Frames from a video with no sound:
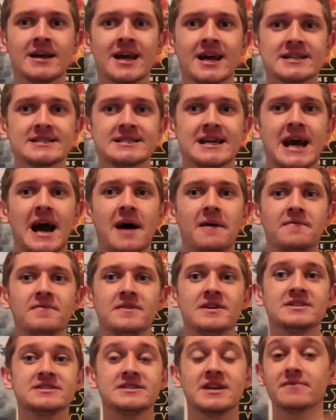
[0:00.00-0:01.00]
Yes, they have
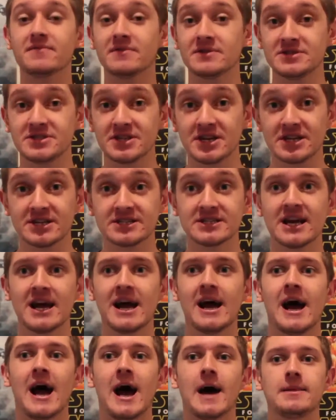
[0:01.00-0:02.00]
these differences,
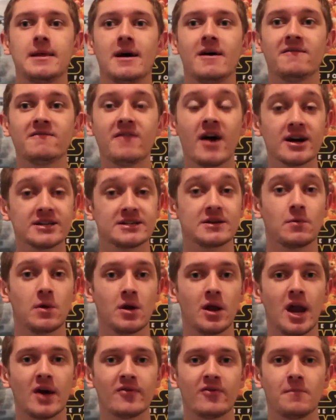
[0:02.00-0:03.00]
and they're fighting
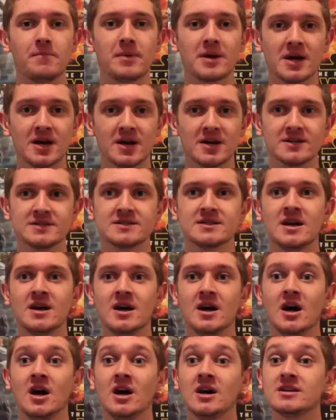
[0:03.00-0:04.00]
one another because
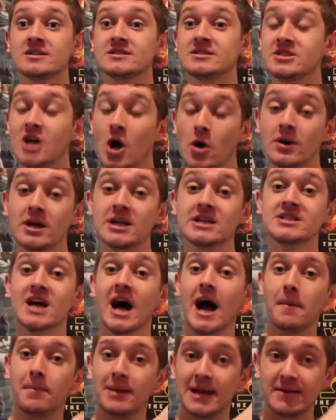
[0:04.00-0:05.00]
Tony's
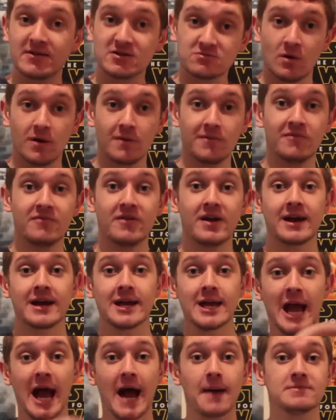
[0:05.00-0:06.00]
side believes one
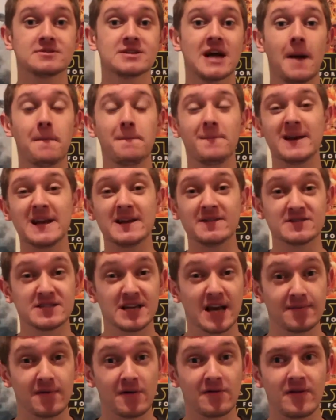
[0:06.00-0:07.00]
thing, Cap's side believes
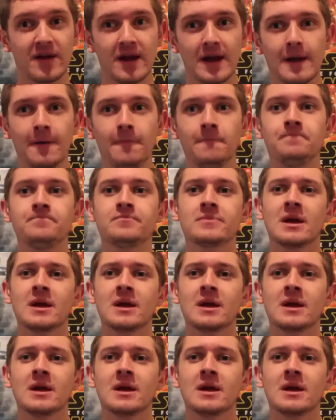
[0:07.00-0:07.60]
the other thing.